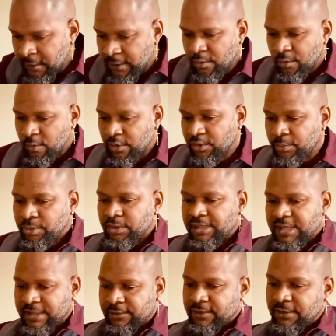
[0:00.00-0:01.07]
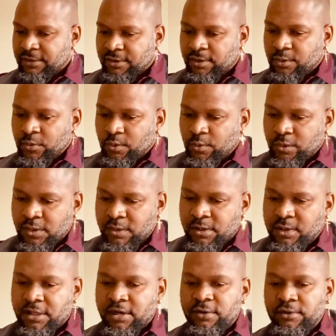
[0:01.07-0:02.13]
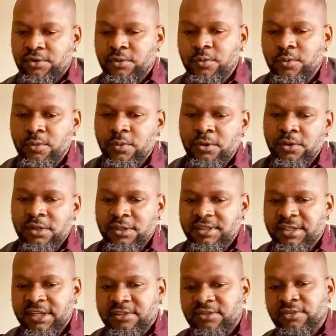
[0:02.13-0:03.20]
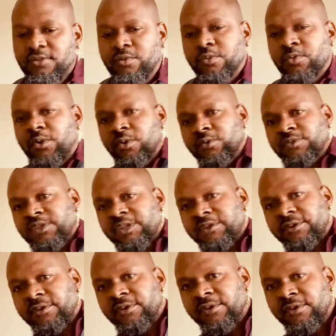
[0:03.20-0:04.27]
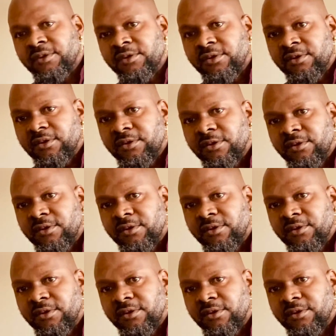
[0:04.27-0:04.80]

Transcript: when you pull it out, there are 2 sets of screw holes here. It